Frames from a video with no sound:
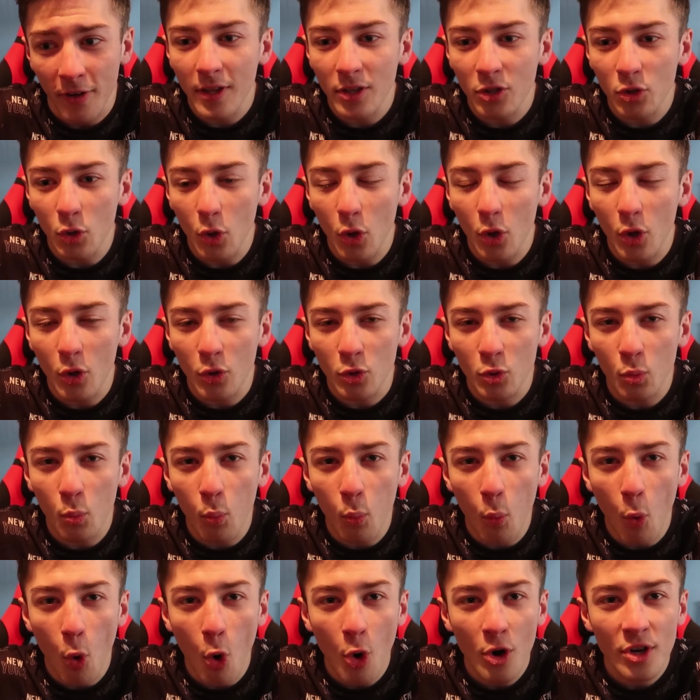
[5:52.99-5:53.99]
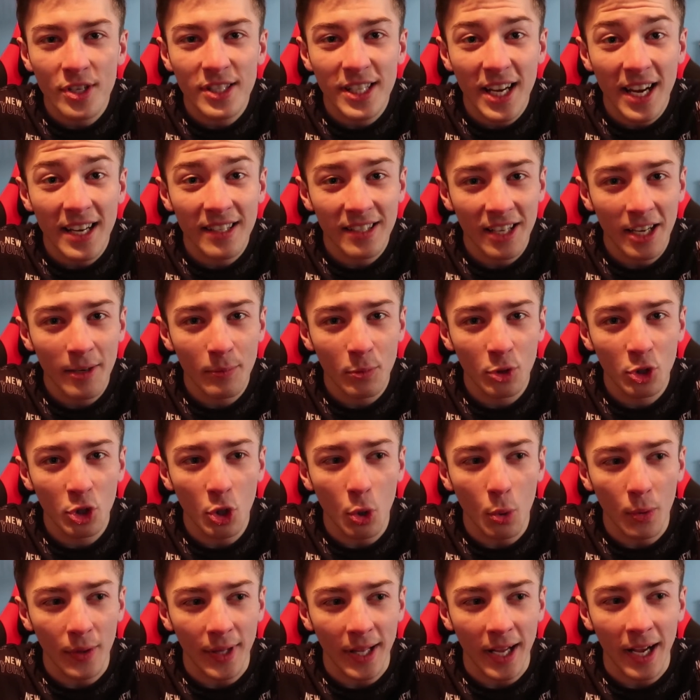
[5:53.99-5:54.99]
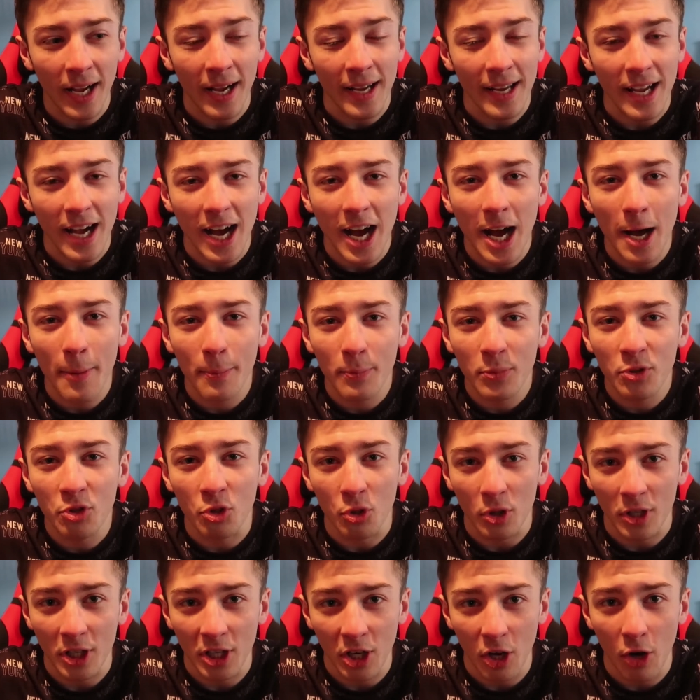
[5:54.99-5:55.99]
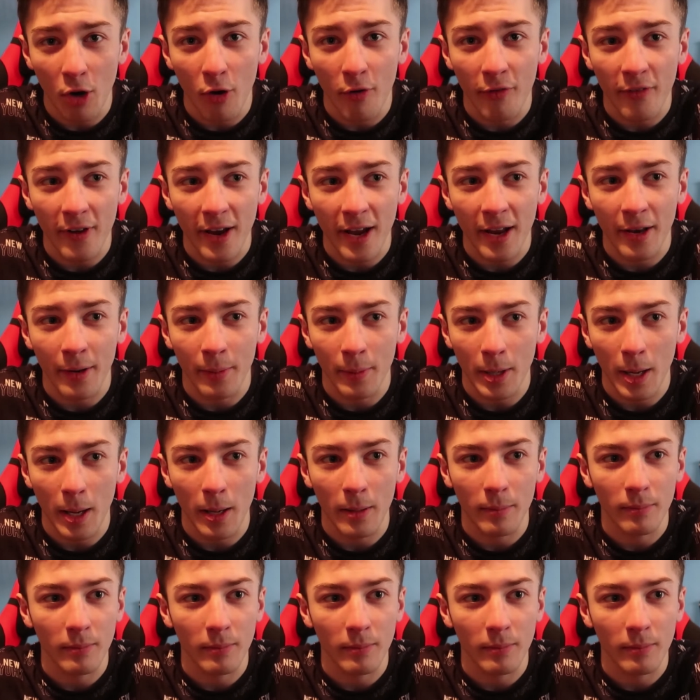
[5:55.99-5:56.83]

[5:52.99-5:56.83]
there's there's one daytime show that I absolutely love and